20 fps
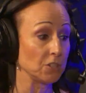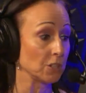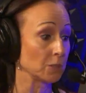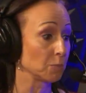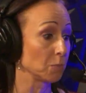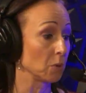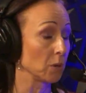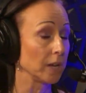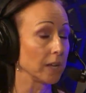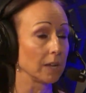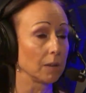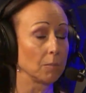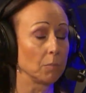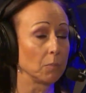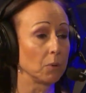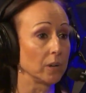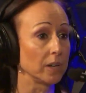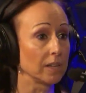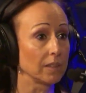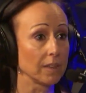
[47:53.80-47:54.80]
just putting
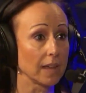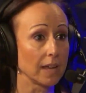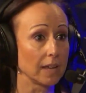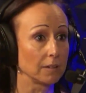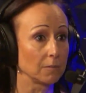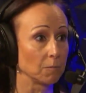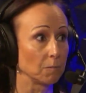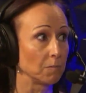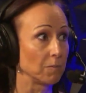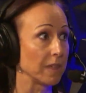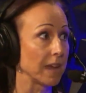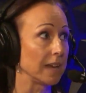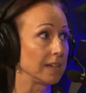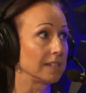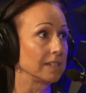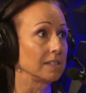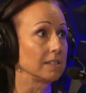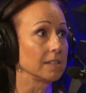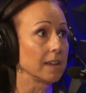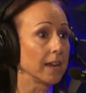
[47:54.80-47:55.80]
that
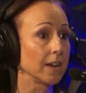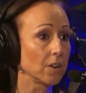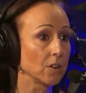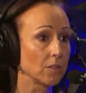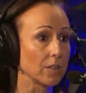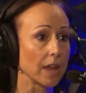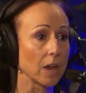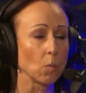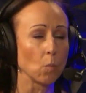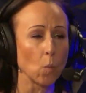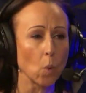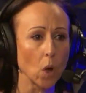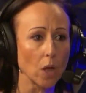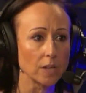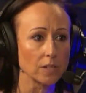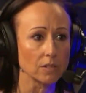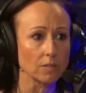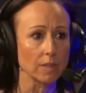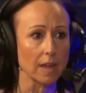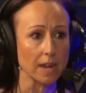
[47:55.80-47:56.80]
desire, that
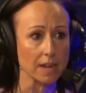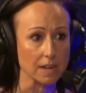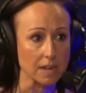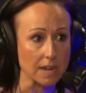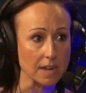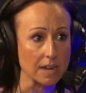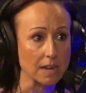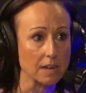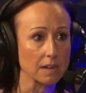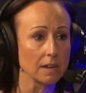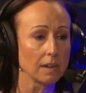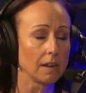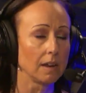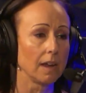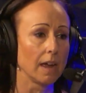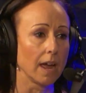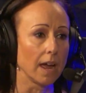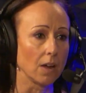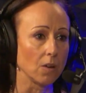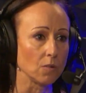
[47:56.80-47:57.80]
want, that need
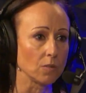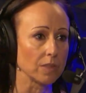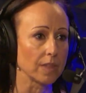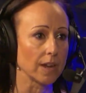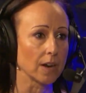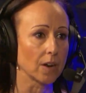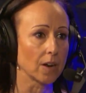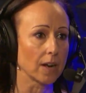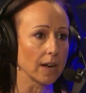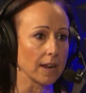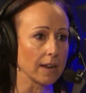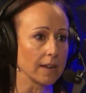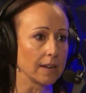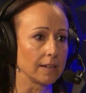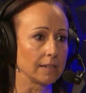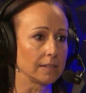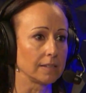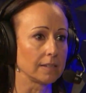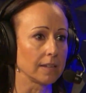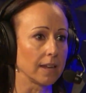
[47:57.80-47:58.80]
out there
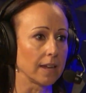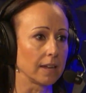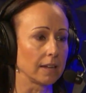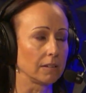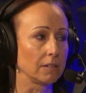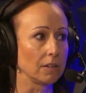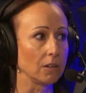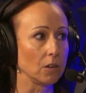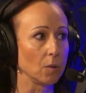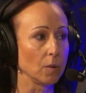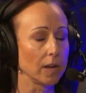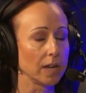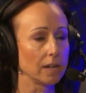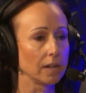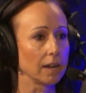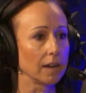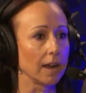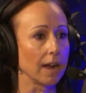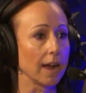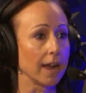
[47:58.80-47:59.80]
and saying, you know what,